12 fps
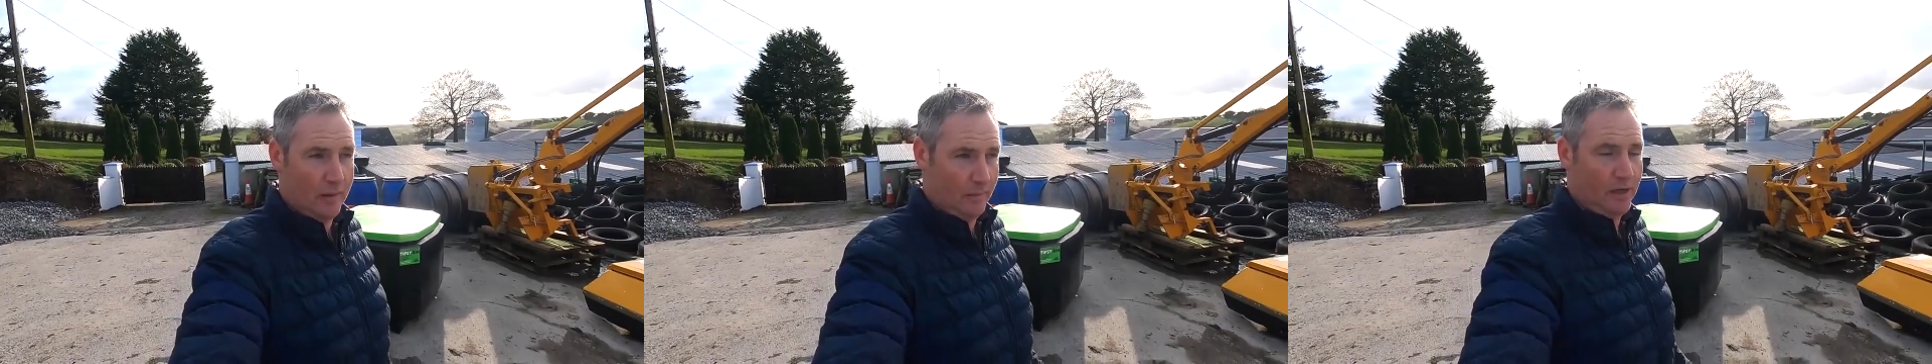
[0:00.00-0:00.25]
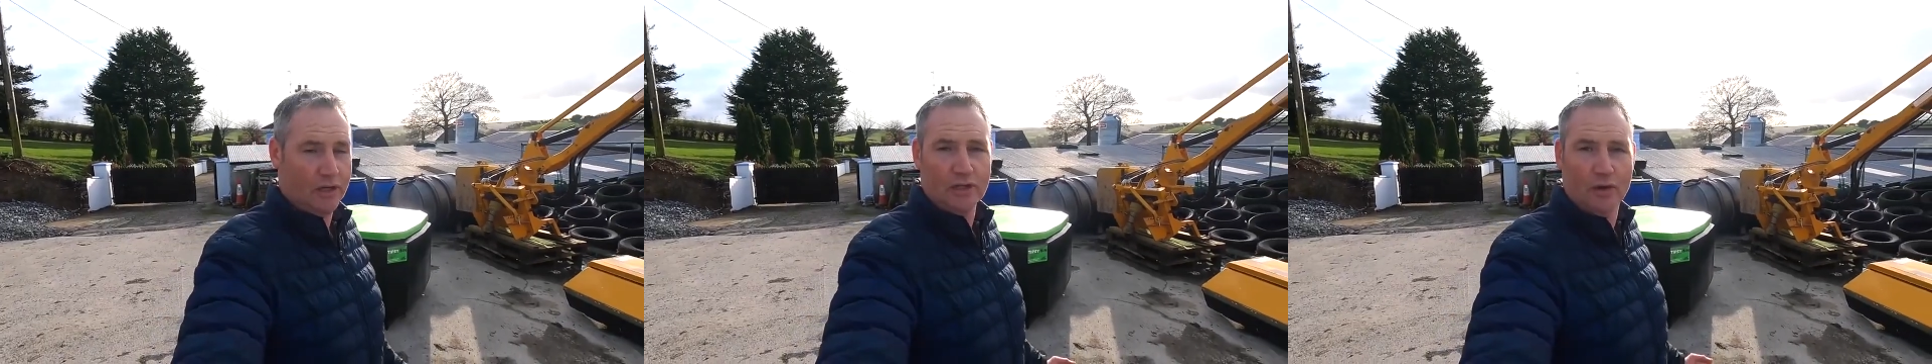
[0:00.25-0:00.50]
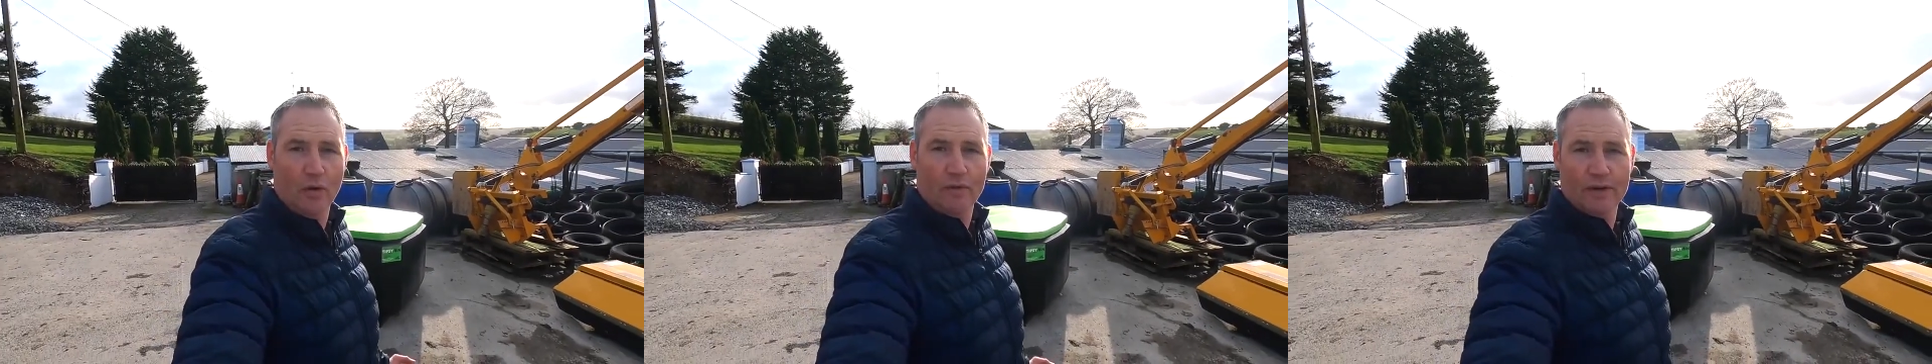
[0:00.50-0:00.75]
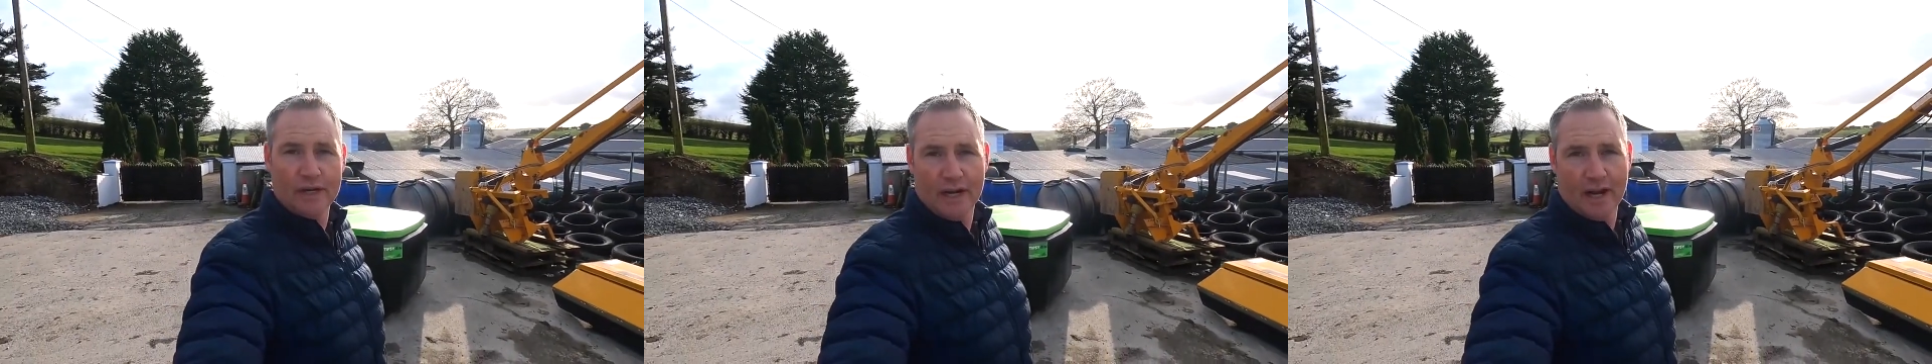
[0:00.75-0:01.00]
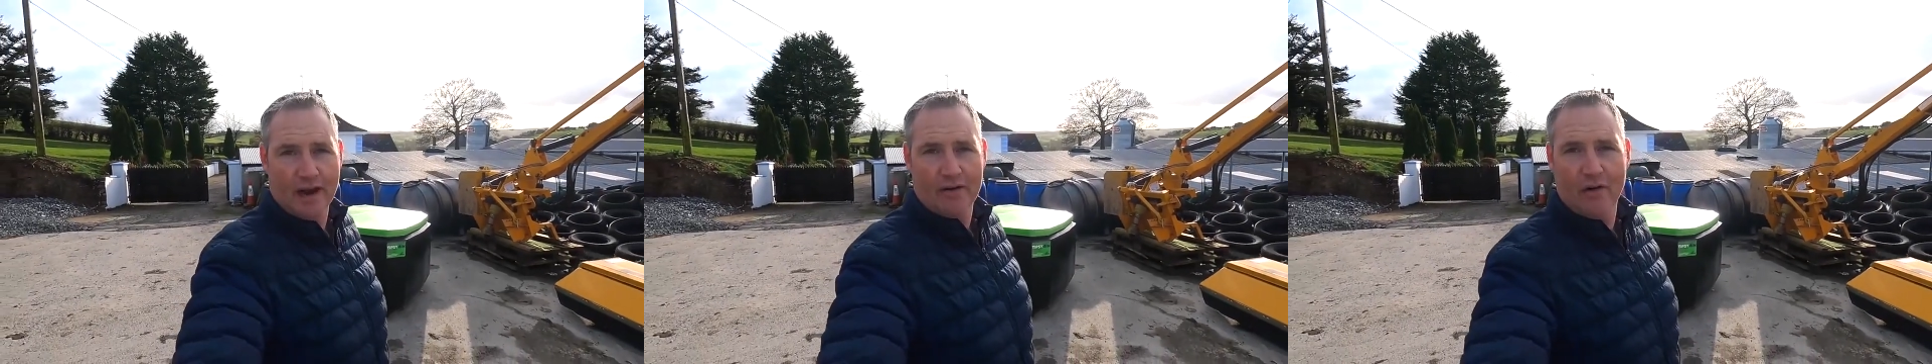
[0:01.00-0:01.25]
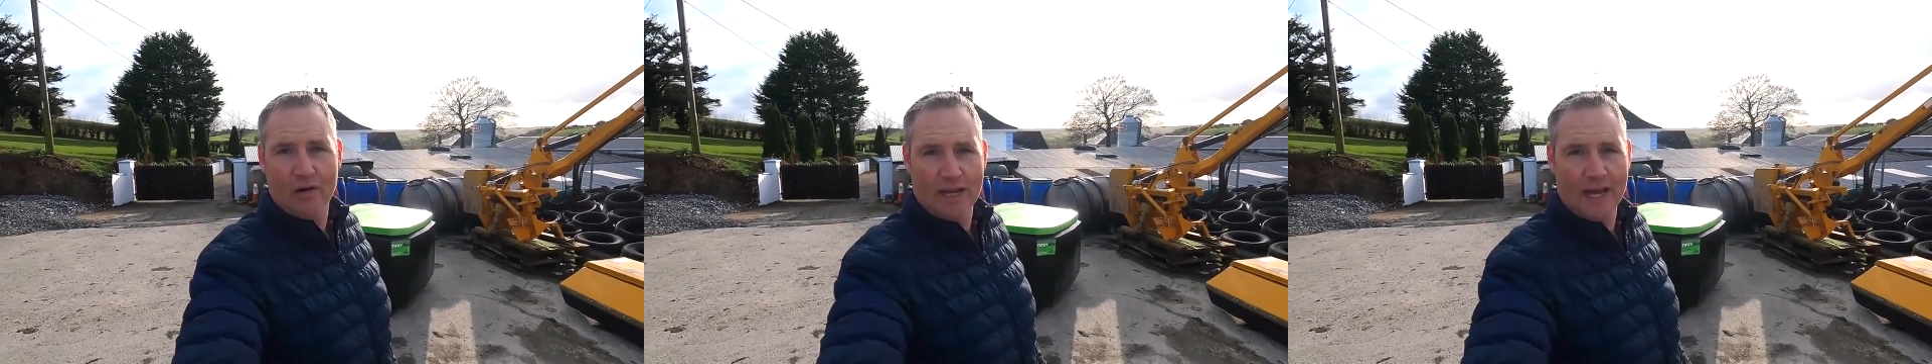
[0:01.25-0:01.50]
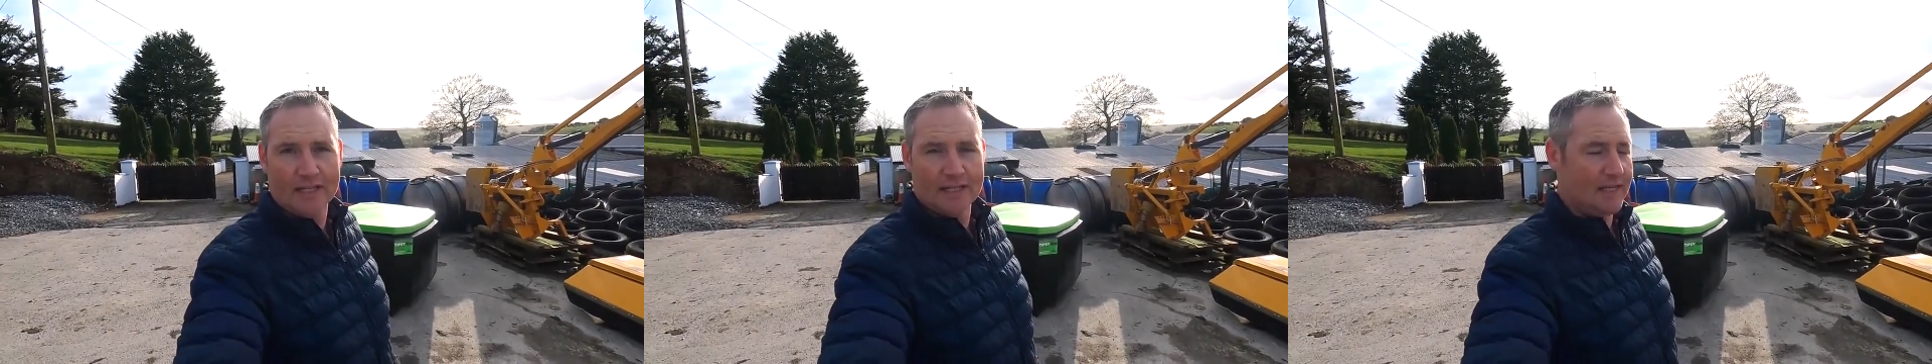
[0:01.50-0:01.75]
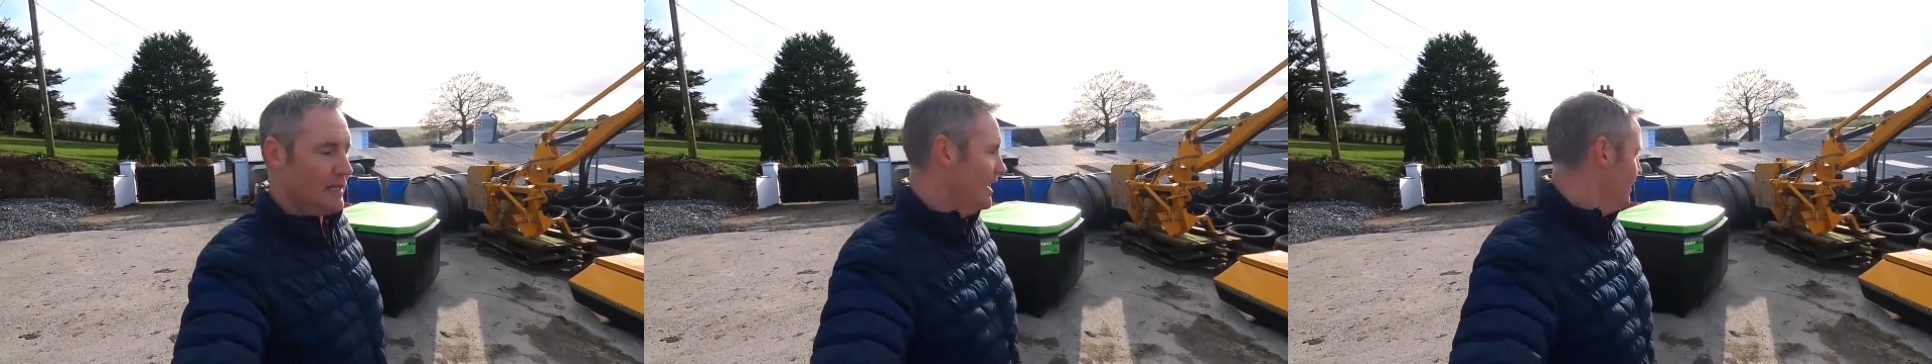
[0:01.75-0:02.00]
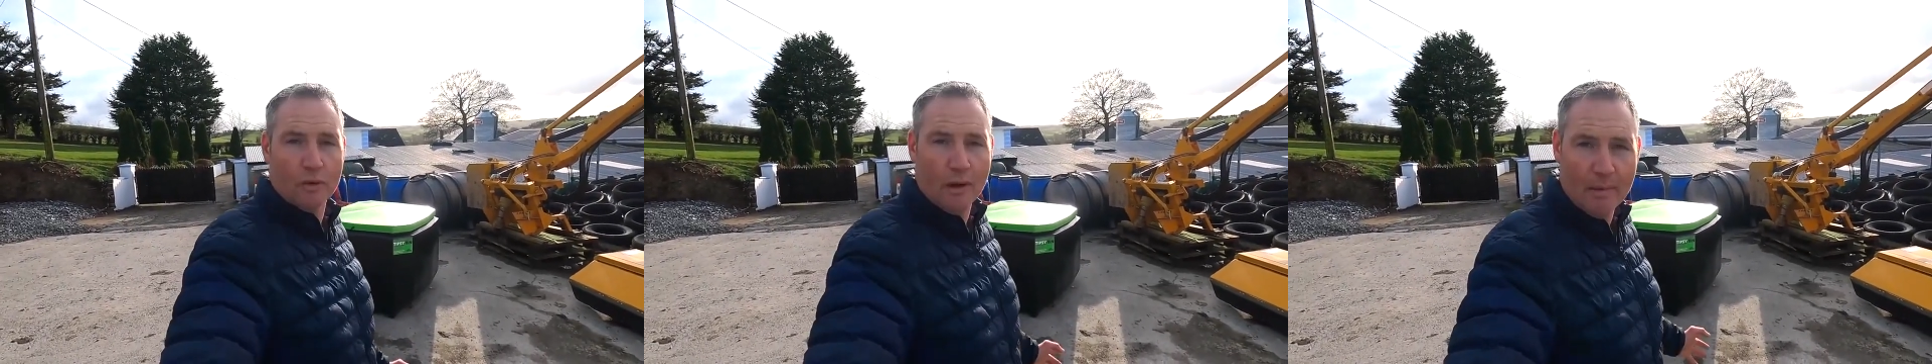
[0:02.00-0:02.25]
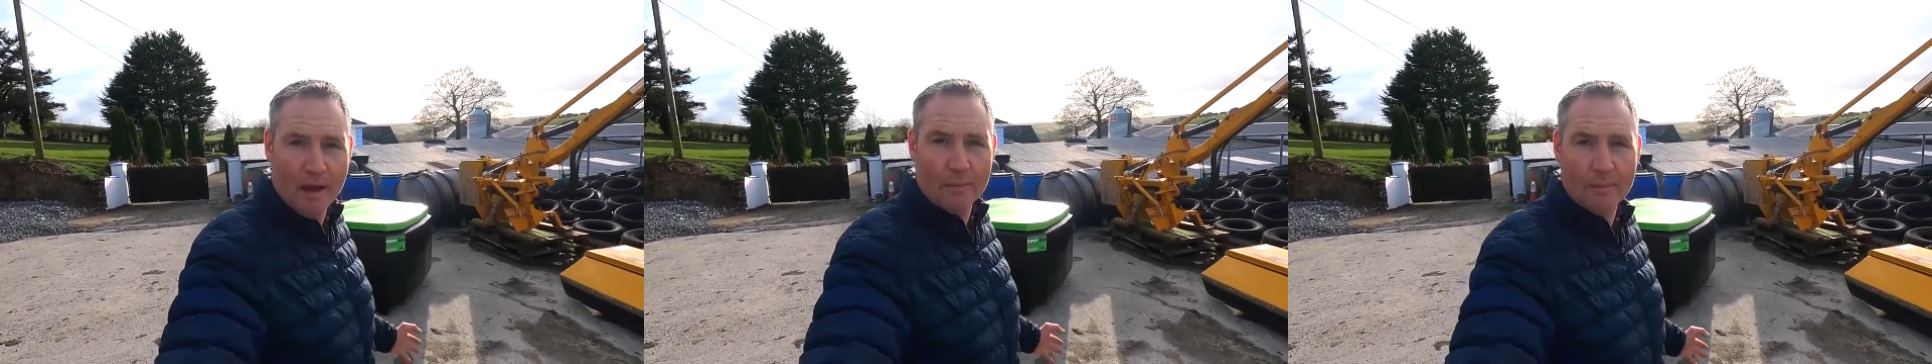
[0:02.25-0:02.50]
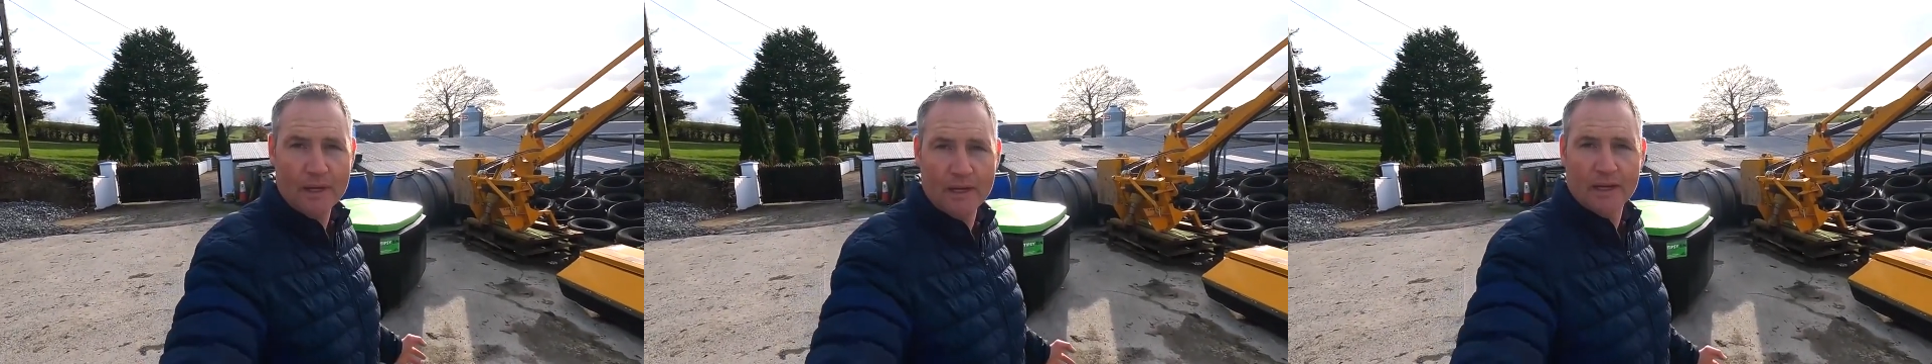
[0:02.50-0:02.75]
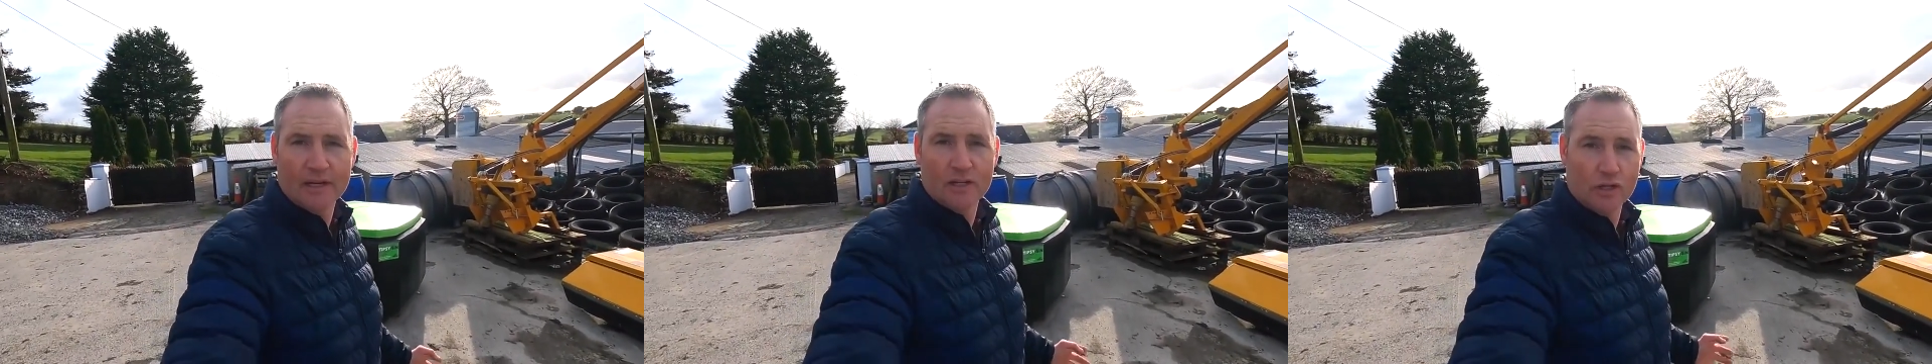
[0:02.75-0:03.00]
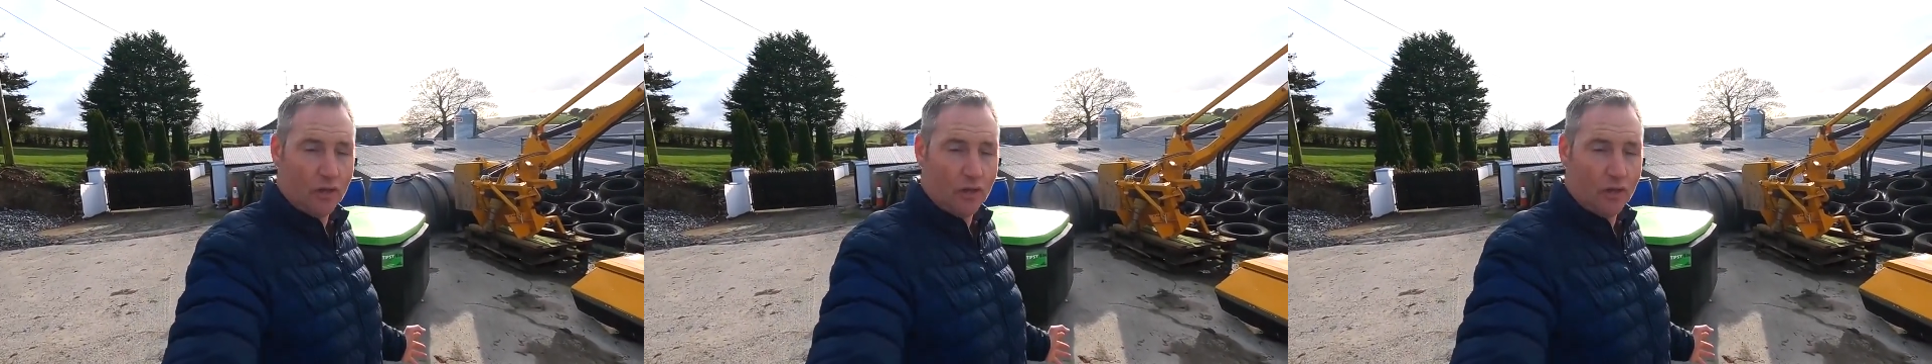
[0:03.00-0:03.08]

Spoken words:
because of COVID, are all cancelled. So I'm happy to